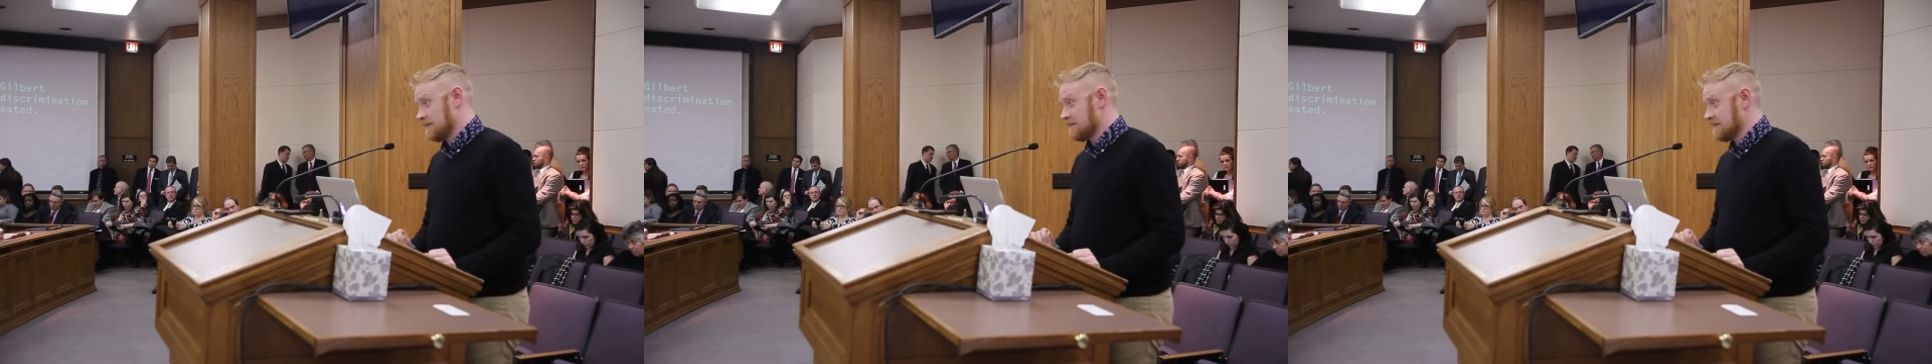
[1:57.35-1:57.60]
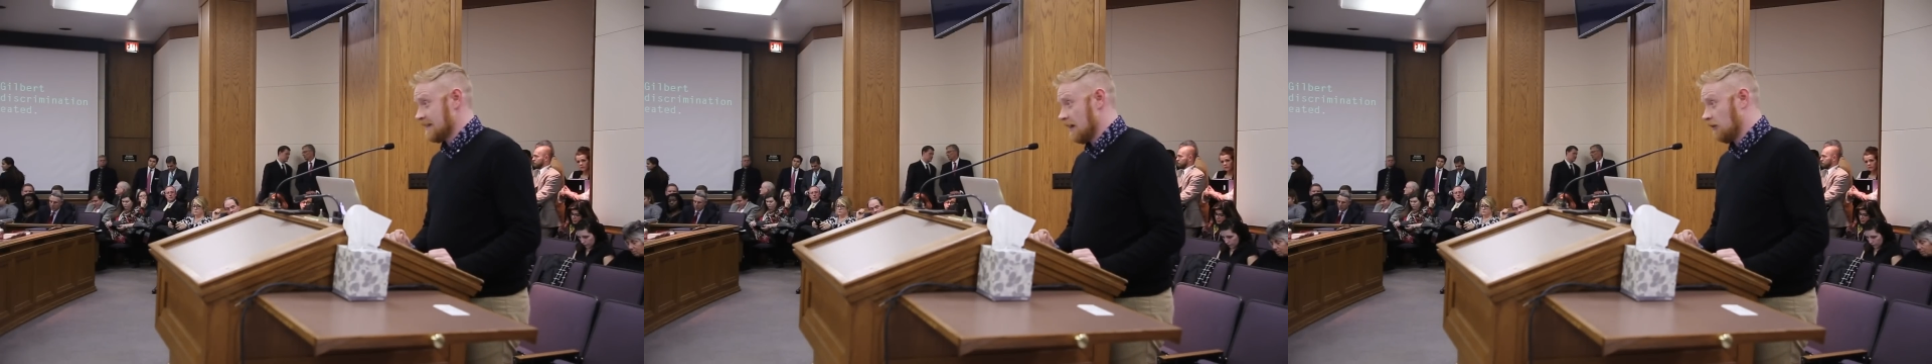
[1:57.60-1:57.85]

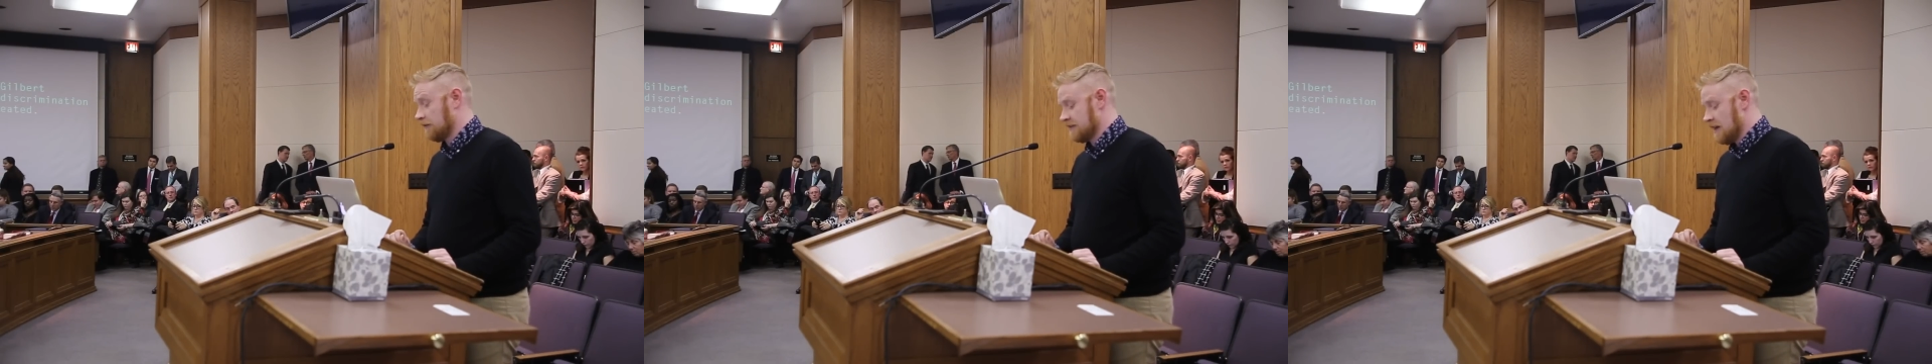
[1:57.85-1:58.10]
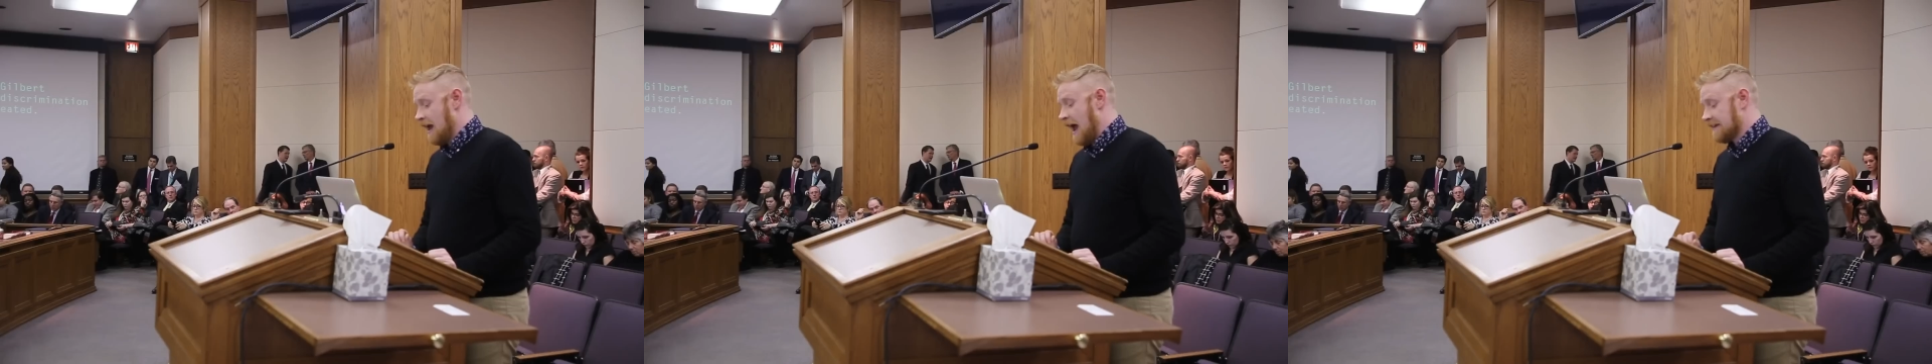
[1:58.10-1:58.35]

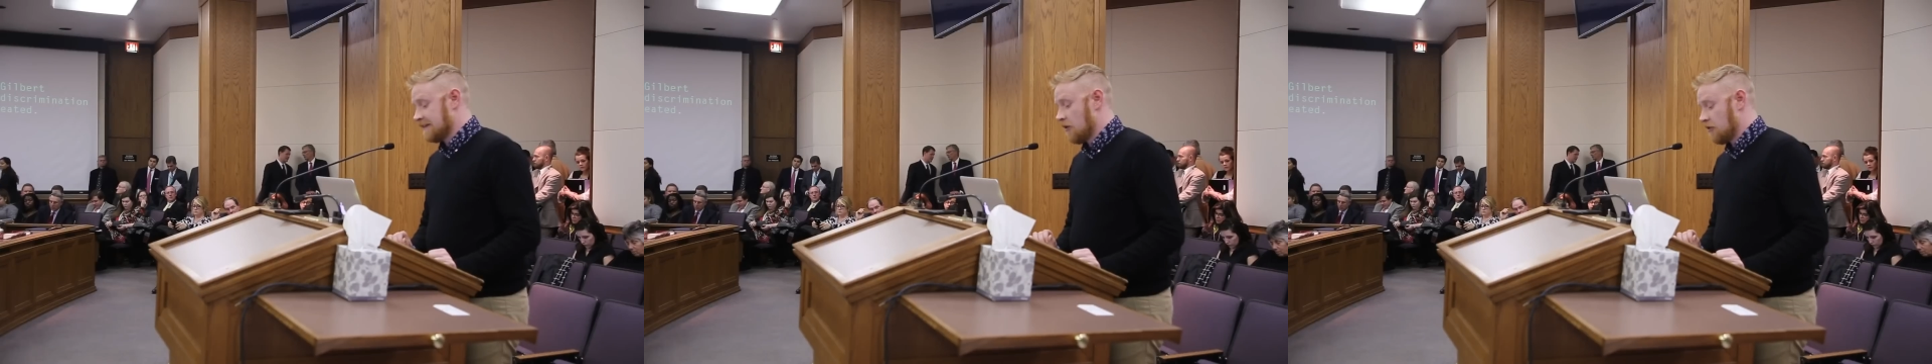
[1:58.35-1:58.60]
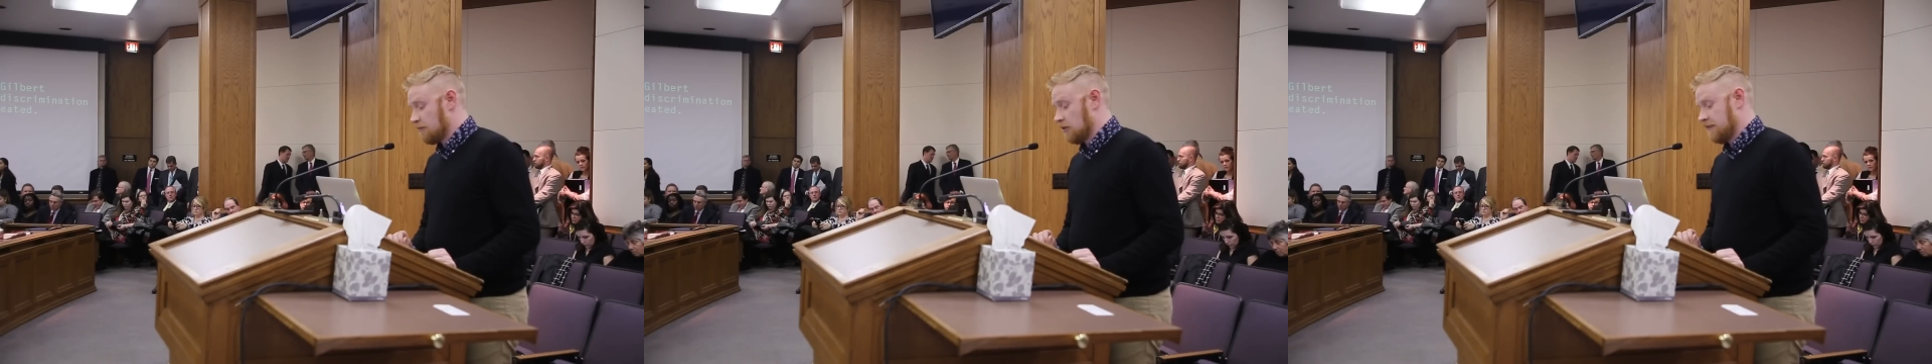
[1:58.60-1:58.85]
themselves had to
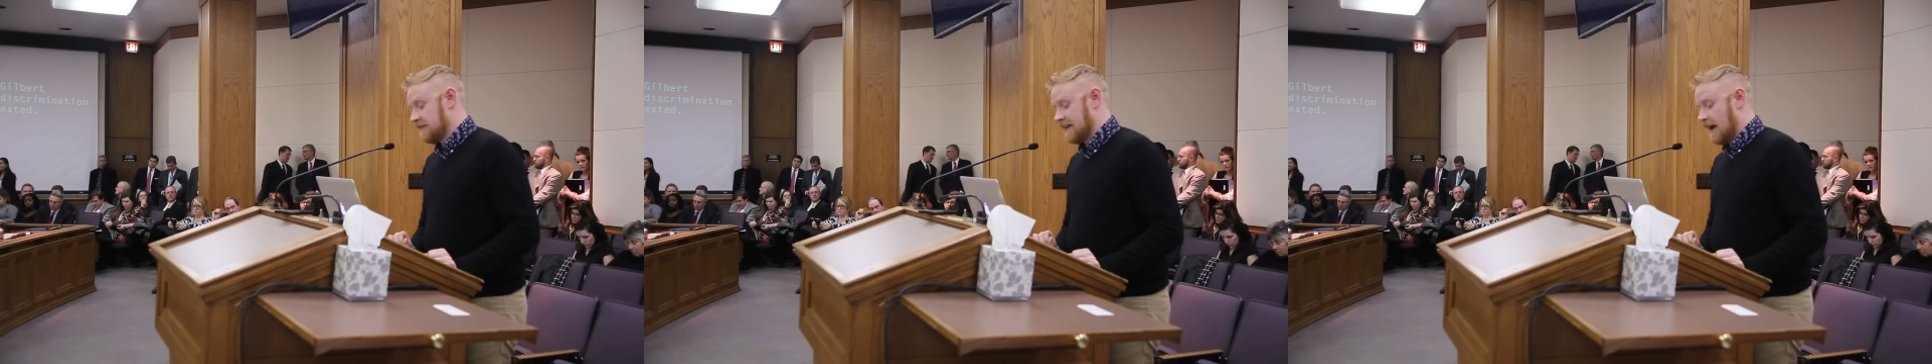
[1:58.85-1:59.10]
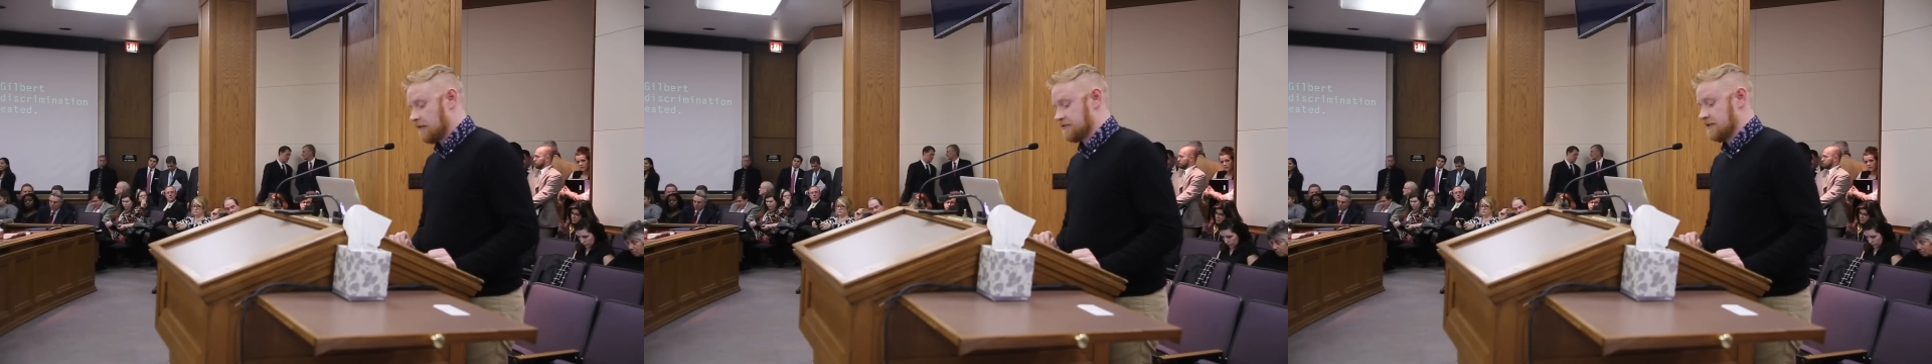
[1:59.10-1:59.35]
go to Murphy's
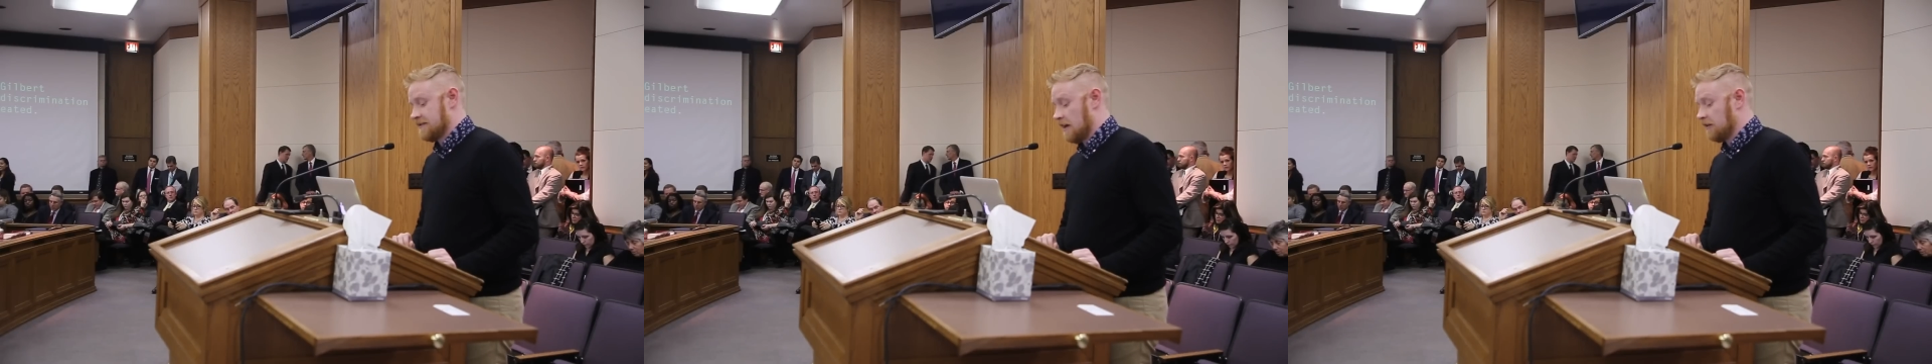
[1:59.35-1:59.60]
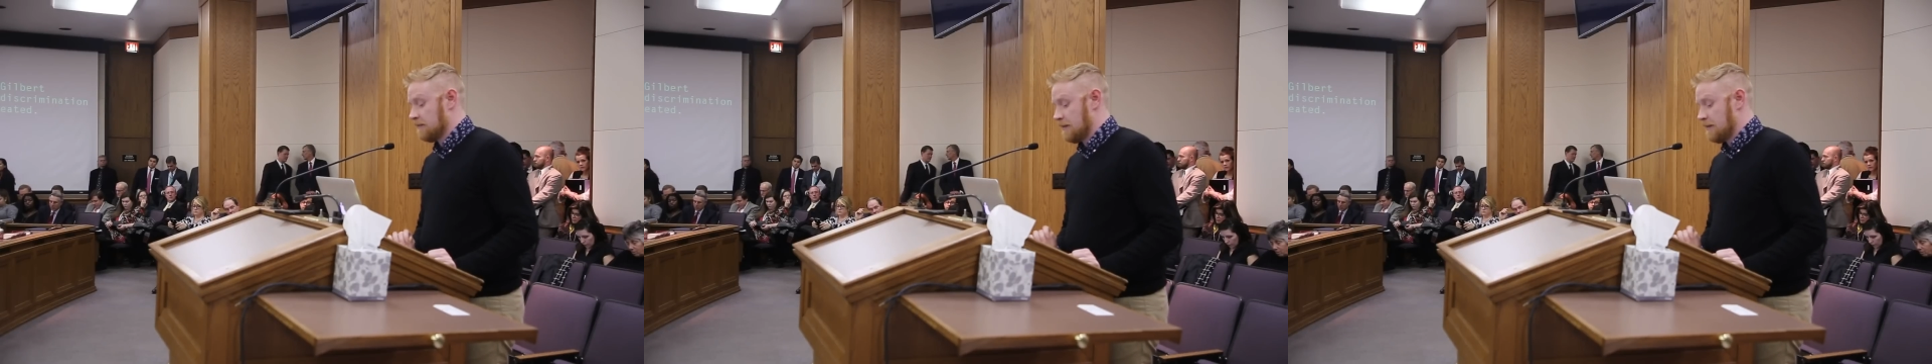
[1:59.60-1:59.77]
house to tell